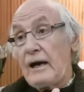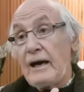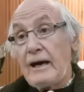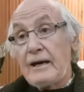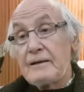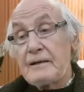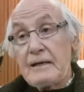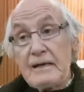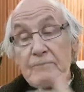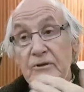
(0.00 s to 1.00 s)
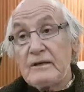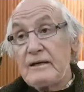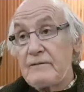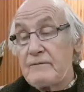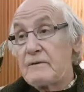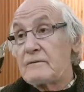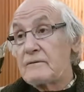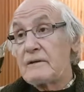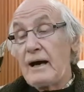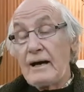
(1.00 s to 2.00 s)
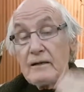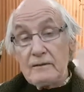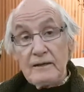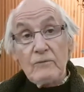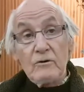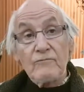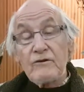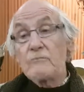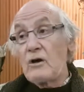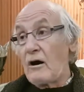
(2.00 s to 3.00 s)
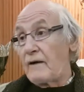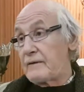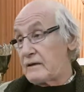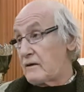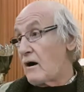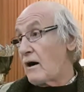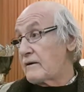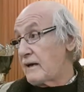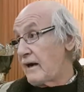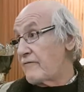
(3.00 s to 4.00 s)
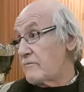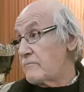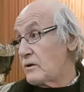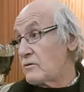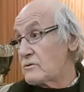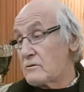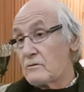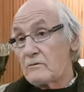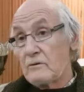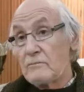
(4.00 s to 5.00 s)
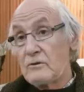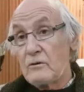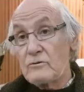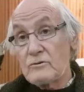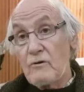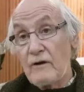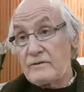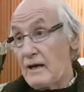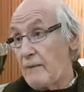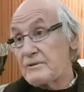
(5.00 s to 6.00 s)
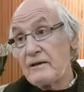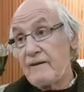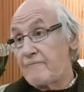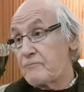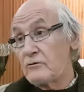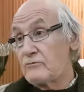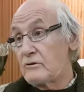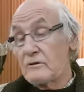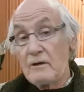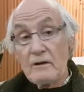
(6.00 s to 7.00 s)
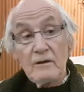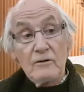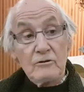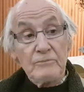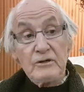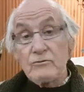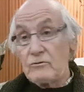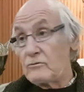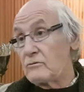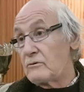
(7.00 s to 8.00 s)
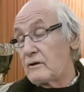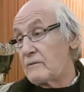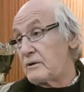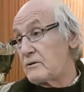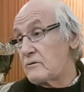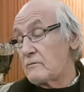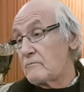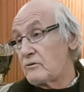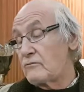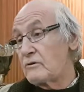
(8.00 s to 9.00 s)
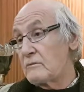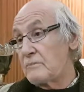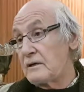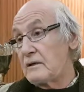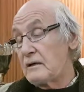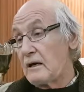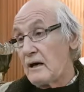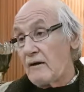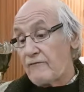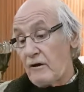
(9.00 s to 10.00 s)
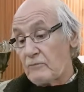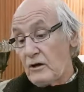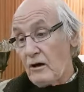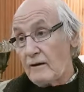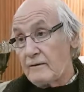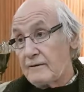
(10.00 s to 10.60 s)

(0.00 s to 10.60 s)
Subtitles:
And he believed that they were from God, that God gave him those 12 steps, and they've proven to be true. They've been proven to be from God.